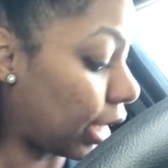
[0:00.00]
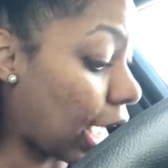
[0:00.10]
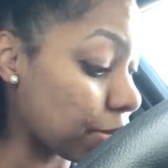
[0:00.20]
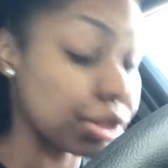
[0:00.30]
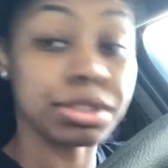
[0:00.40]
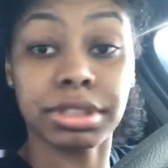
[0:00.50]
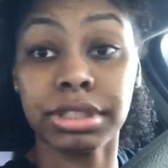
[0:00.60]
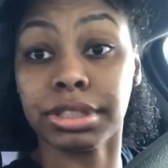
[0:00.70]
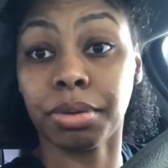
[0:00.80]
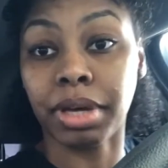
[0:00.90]
now it's,
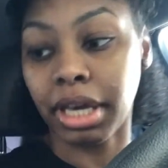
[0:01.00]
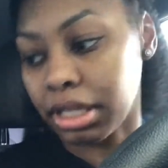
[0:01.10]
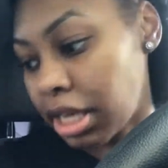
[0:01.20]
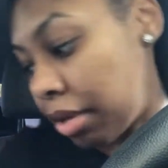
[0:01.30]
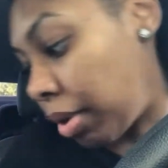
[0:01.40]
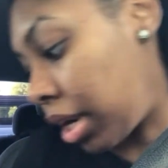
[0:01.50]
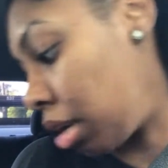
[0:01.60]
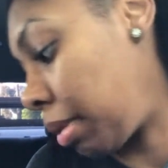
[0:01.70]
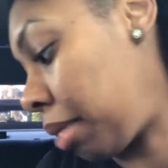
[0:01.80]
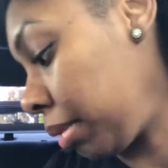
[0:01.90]
it's gonna hang tight right
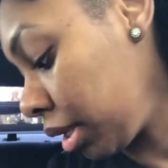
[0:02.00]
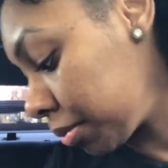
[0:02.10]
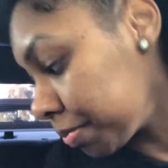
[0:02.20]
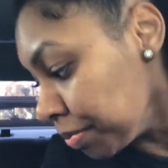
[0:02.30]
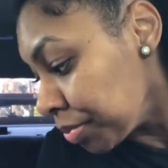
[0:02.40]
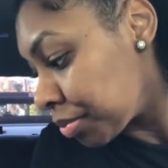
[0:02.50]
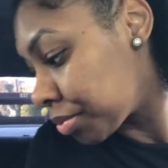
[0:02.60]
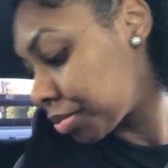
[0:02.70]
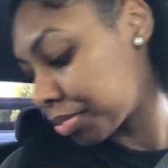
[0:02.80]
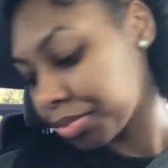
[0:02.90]
here by me.
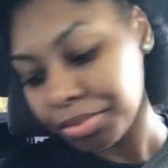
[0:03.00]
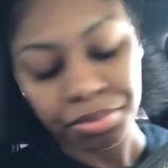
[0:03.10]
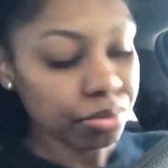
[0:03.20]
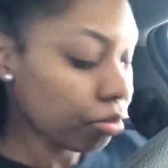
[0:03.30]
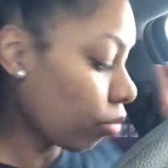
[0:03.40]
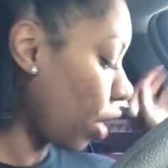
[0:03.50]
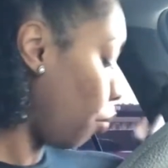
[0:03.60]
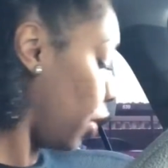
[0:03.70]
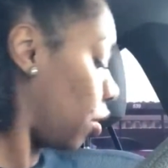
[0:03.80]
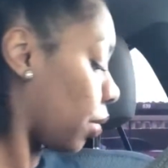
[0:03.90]

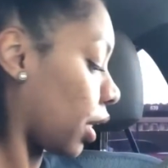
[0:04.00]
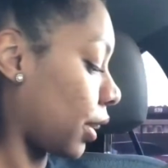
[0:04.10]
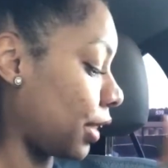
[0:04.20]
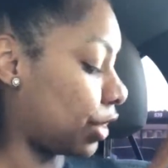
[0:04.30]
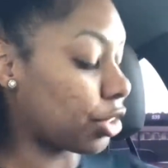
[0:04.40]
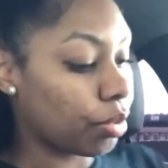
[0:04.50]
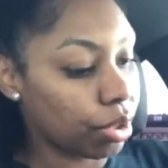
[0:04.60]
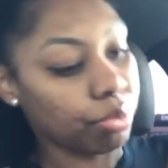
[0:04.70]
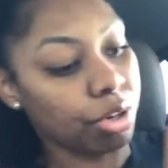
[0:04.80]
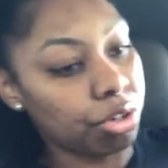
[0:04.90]
And we gonna get this show on
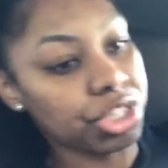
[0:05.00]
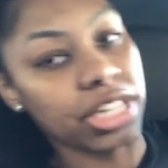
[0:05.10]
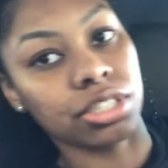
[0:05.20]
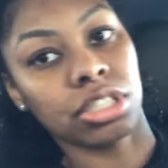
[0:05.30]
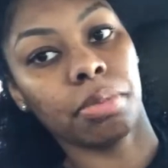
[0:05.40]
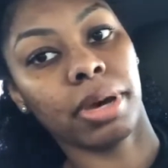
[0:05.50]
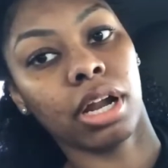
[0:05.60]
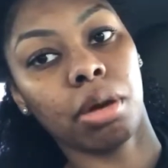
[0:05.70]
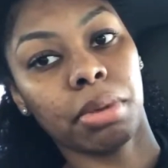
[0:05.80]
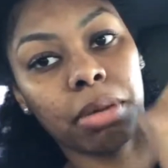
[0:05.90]
the road. You got your
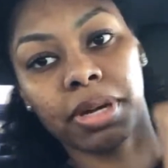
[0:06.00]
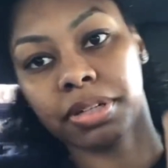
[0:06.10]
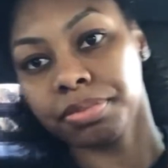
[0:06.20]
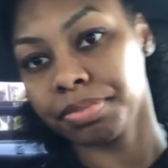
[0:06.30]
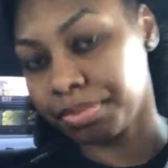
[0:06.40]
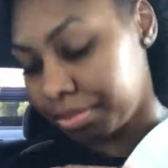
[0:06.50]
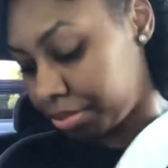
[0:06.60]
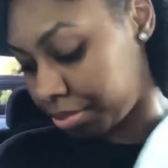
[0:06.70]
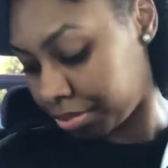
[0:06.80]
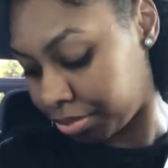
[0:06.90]
seatbelt on, Bubba?
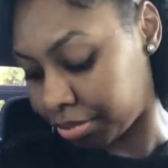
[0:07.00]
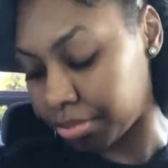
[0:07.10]
Yeah.